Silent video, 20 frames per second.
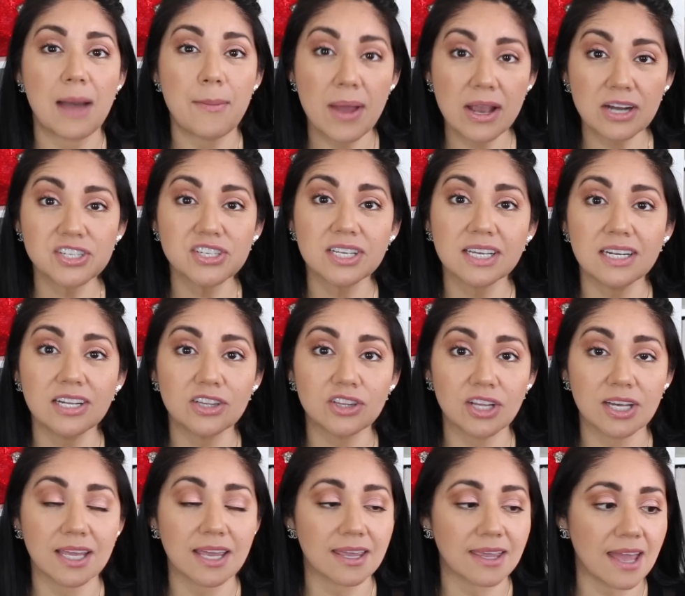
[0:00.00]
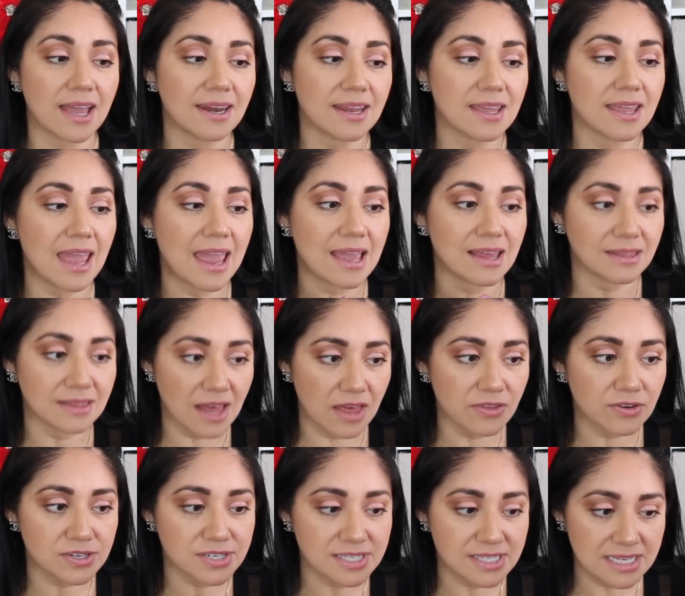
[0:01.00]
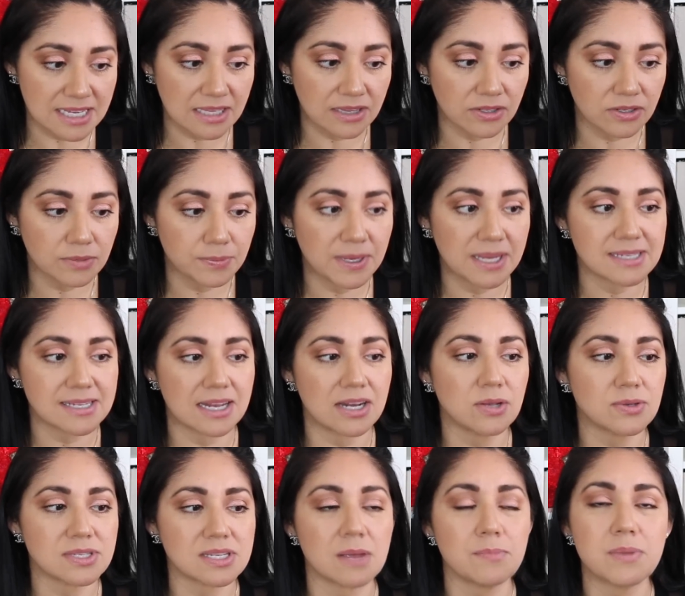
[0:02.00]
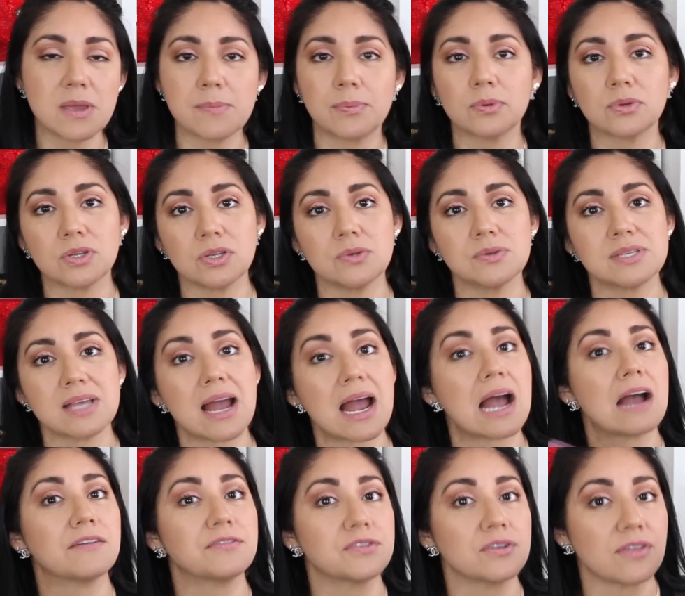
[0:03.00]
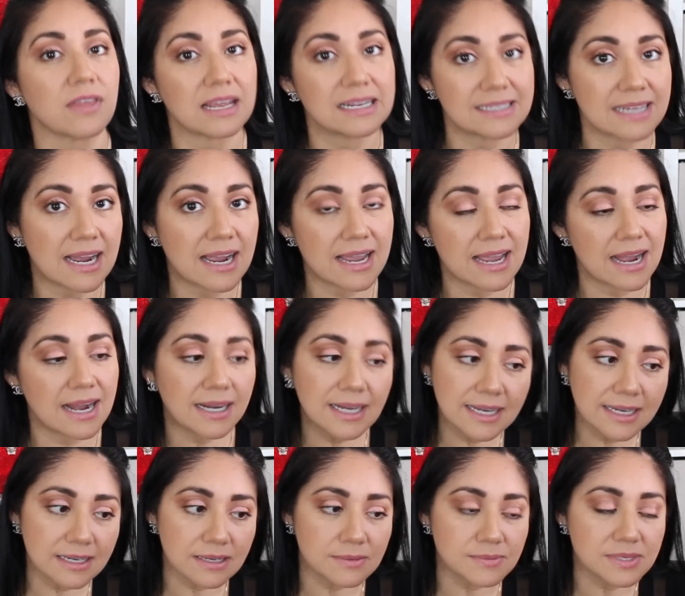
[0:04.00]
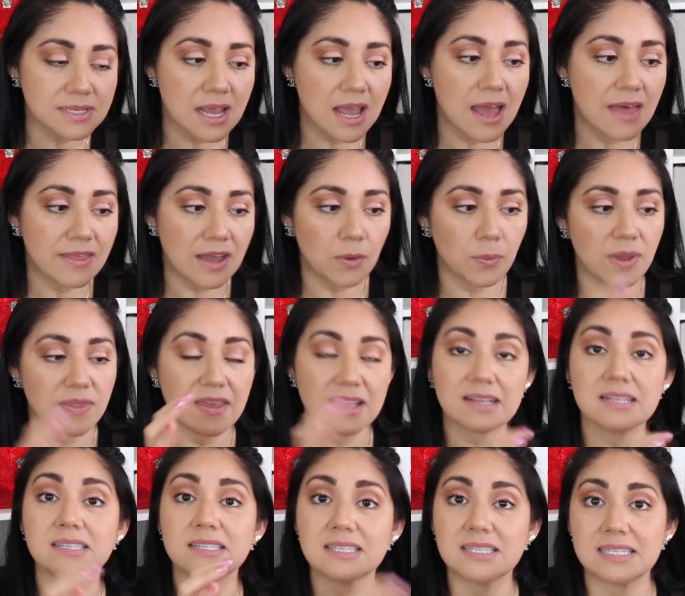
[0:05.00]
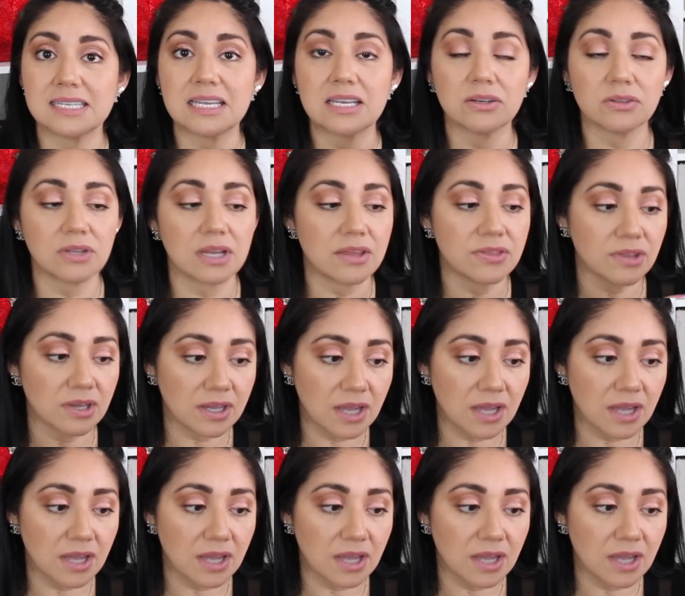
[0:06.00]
I'm actually gonna look at getting a leather sealer because I know some people use that after they dye items. That way they can seal in the